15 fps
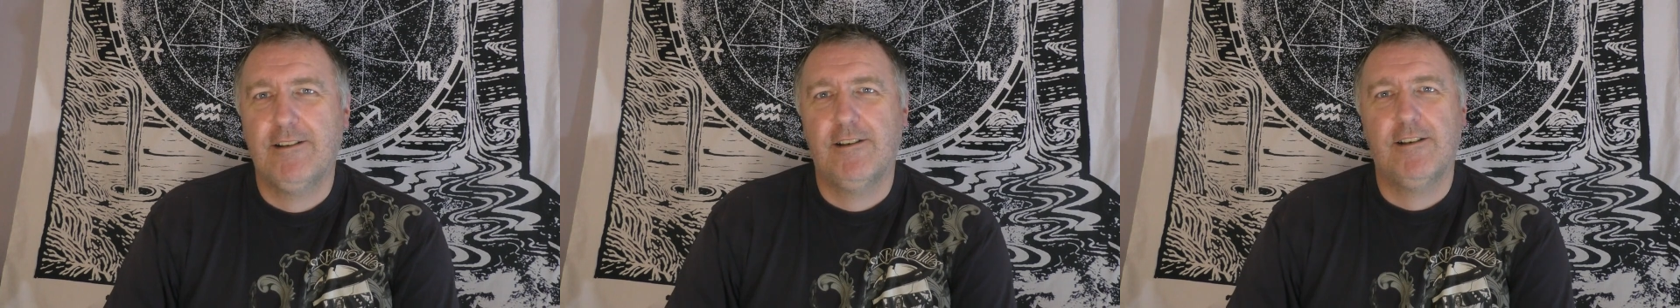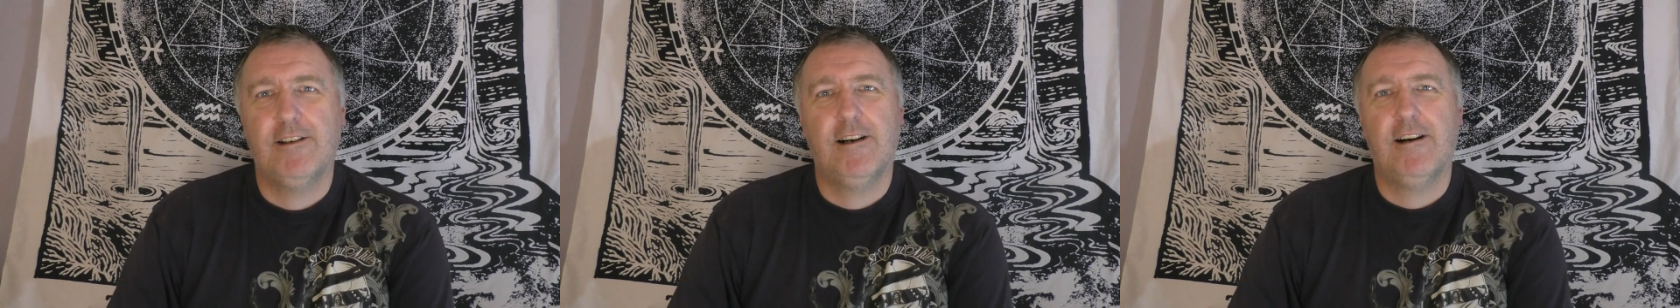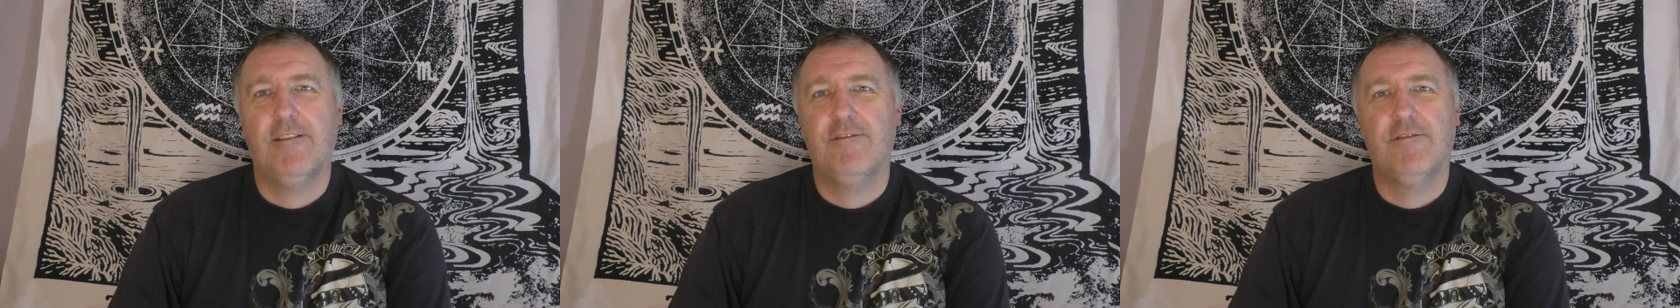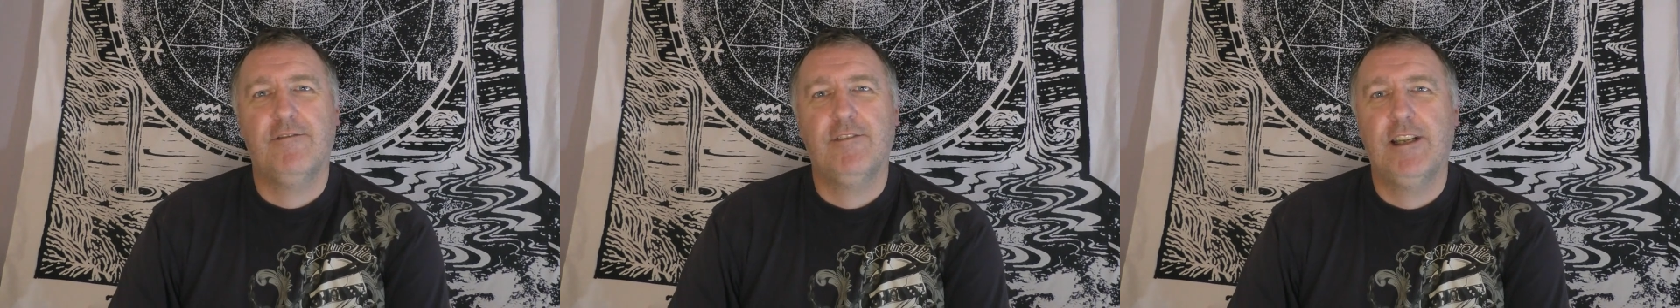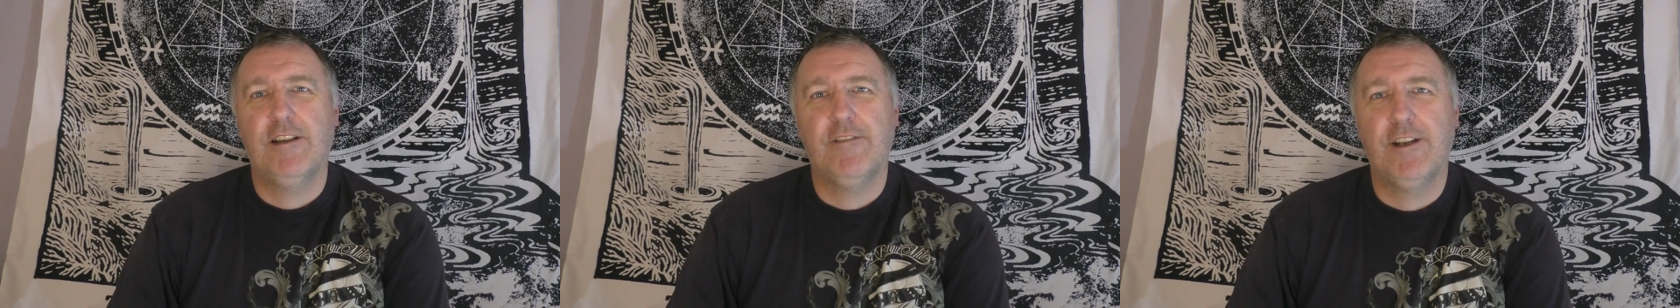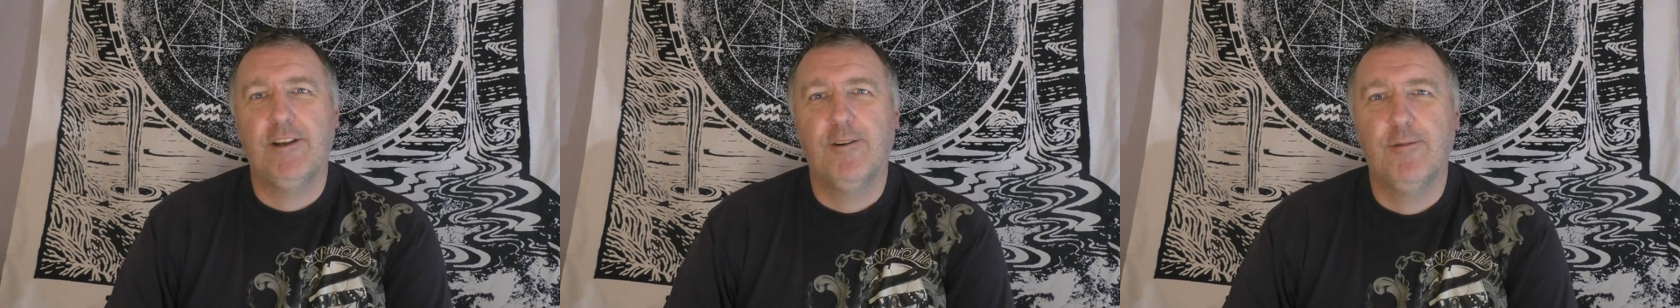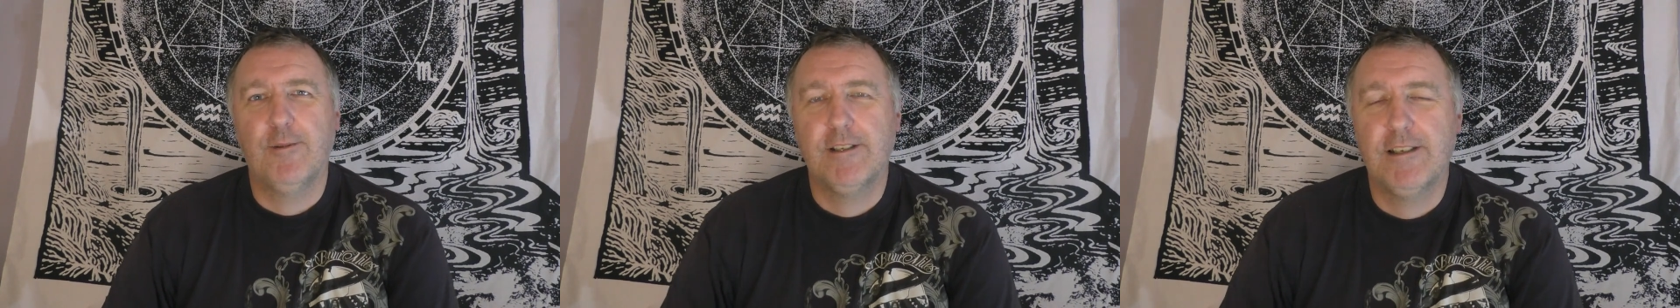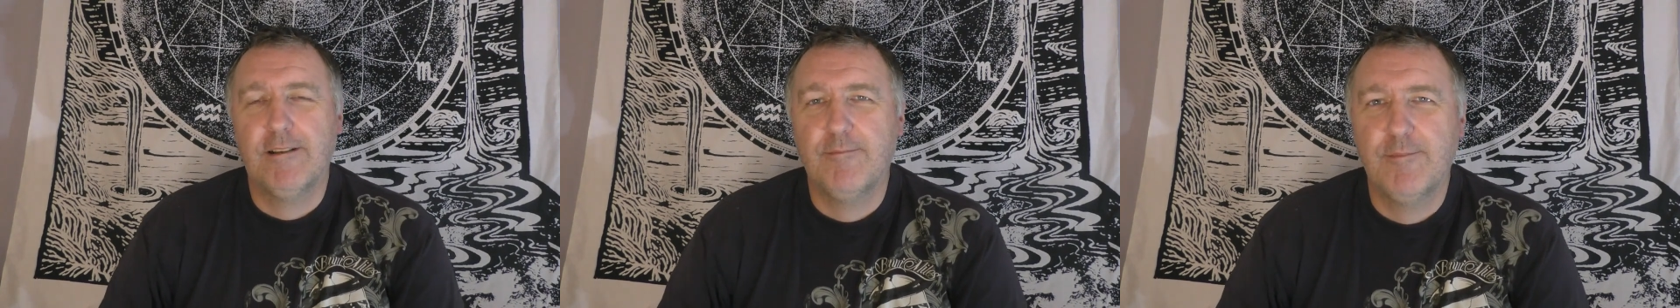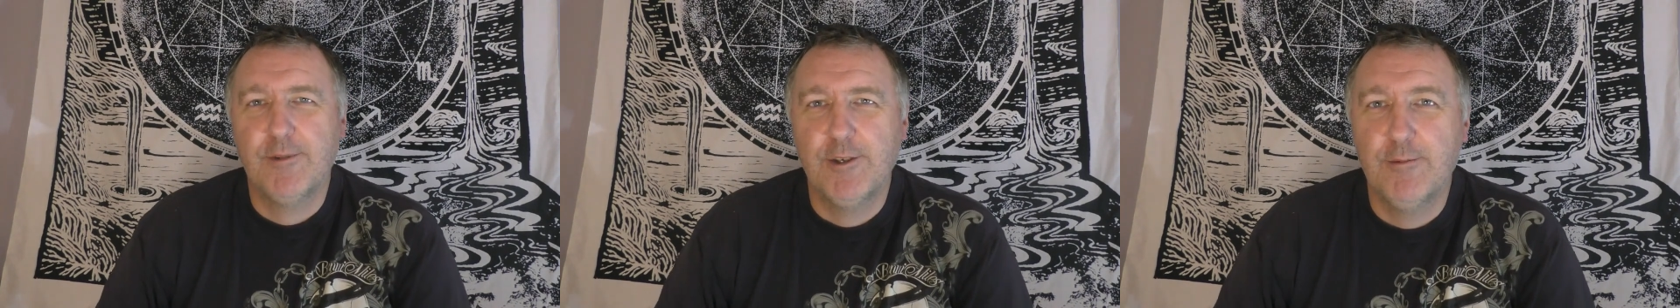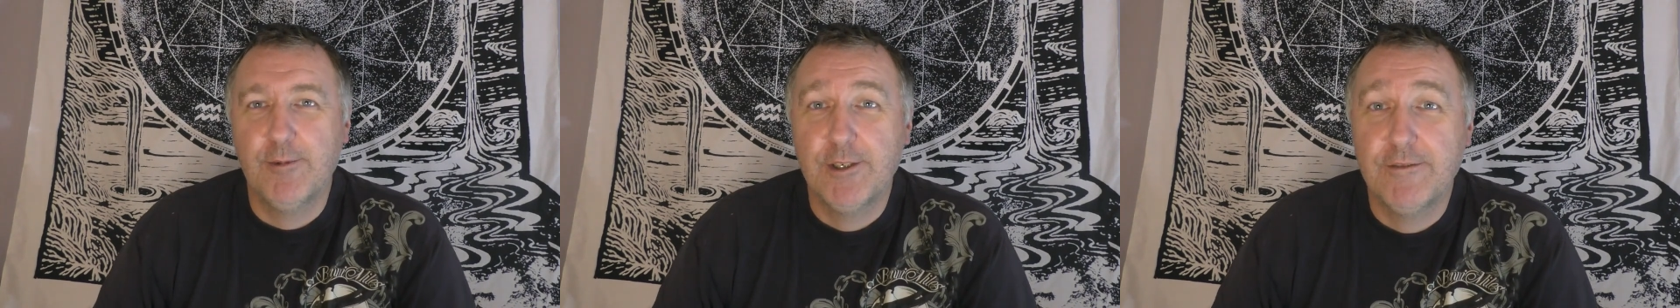oh, I've given it up because I'm
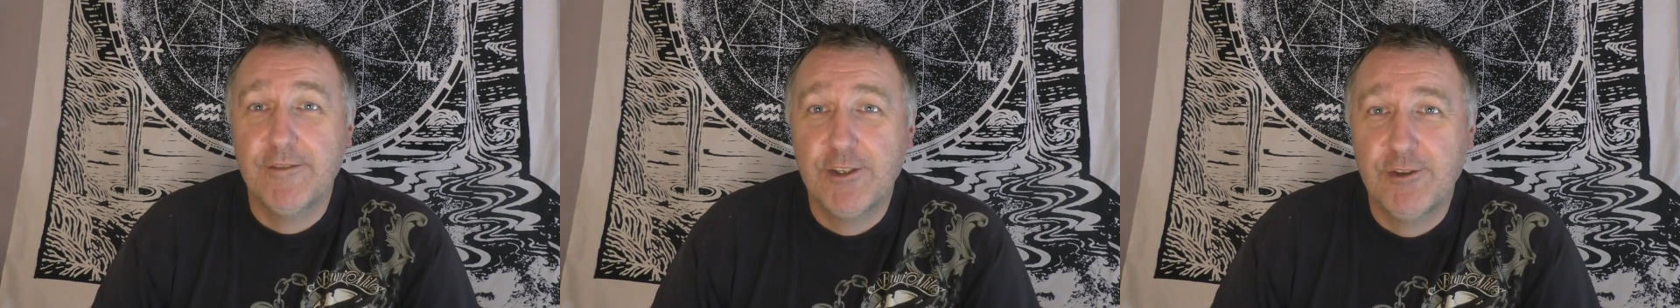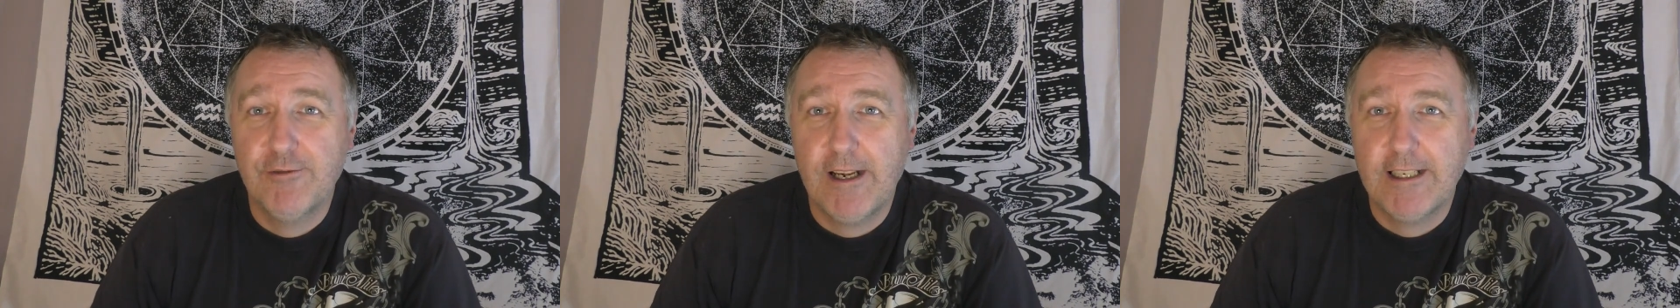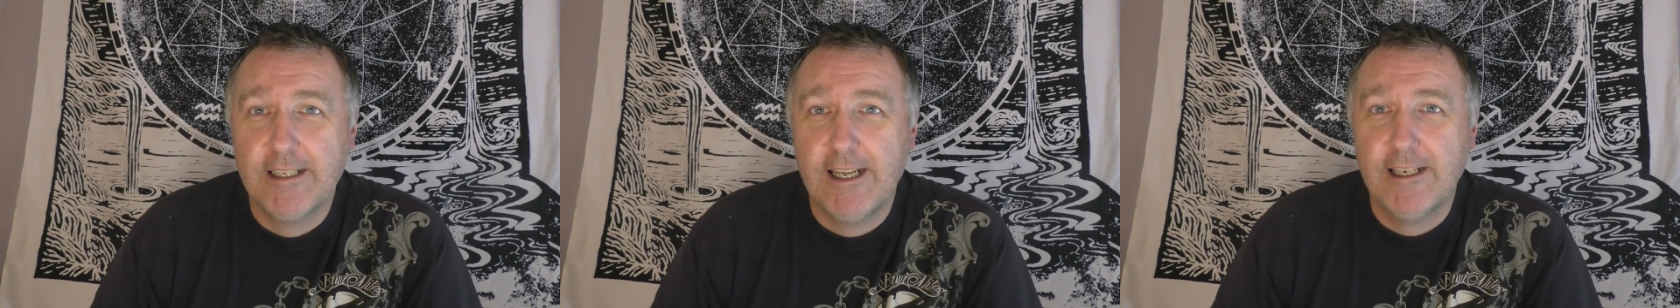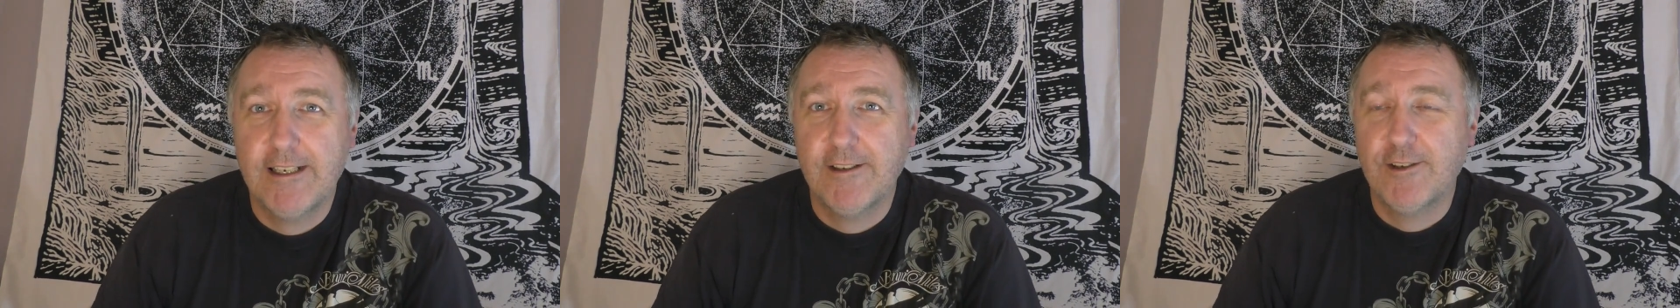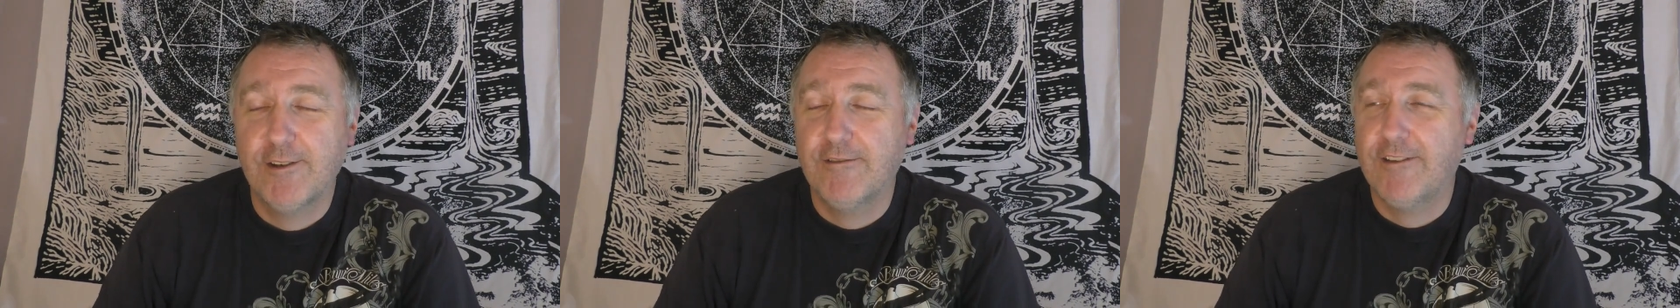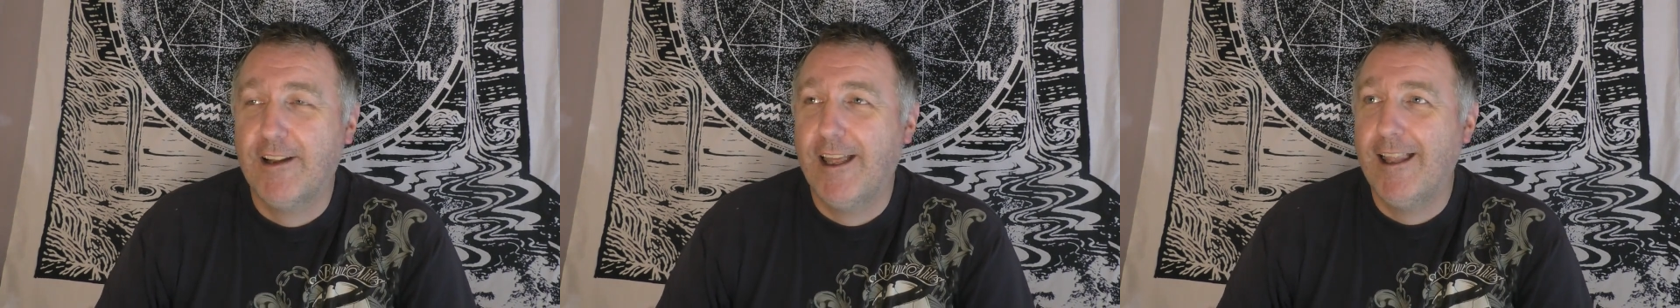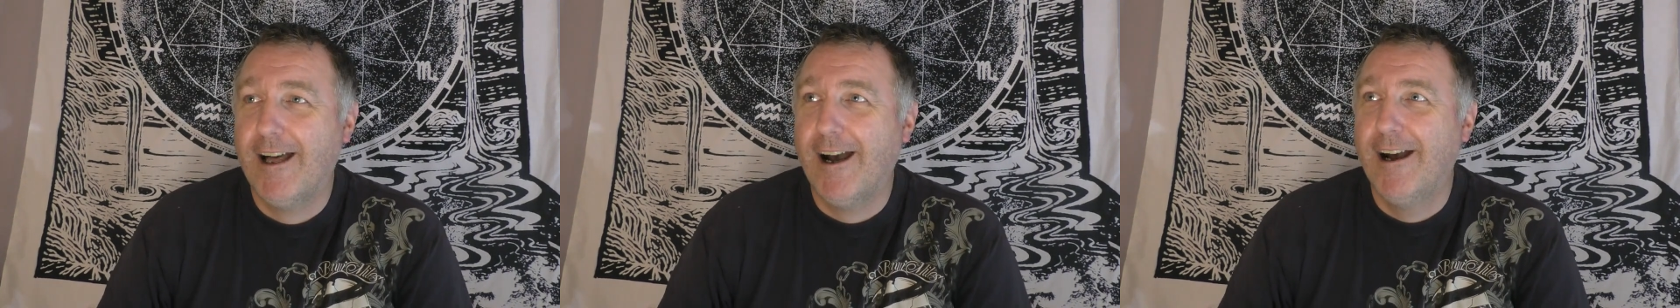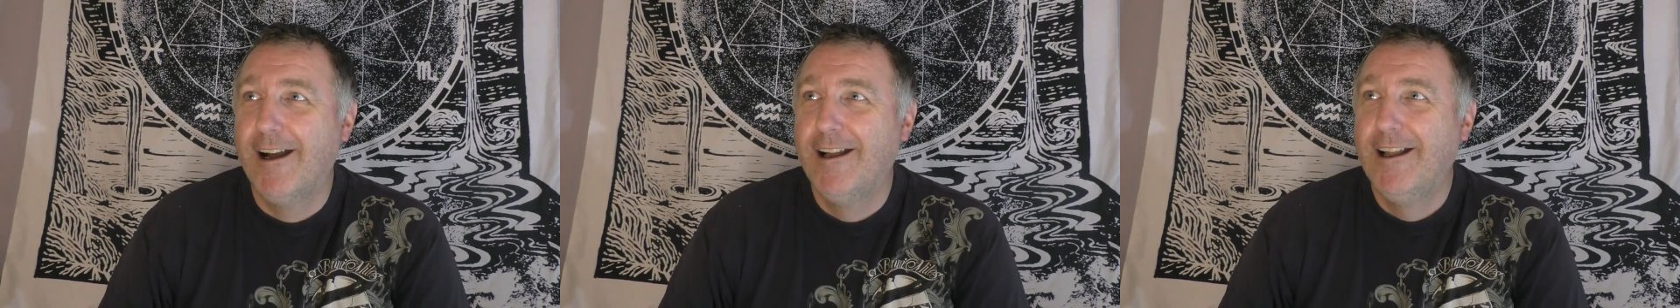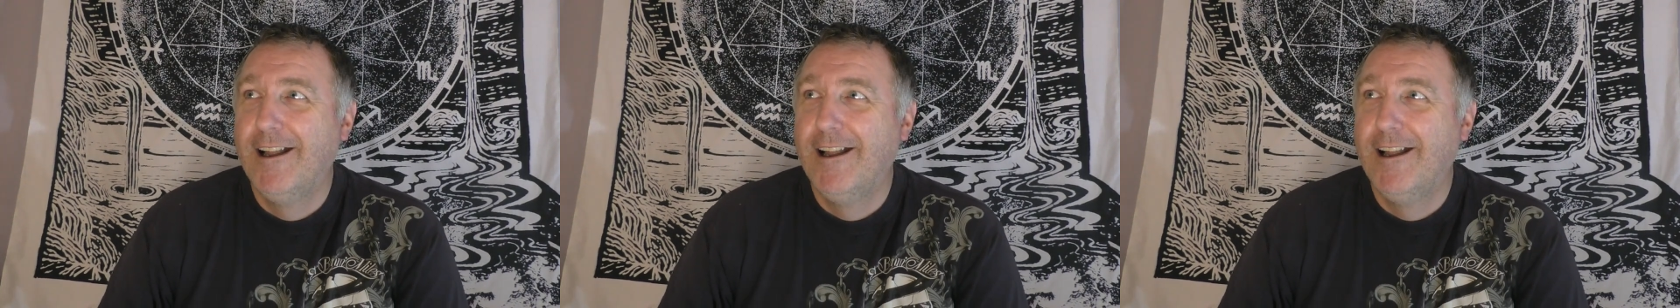too much of a stress head and stuff like that,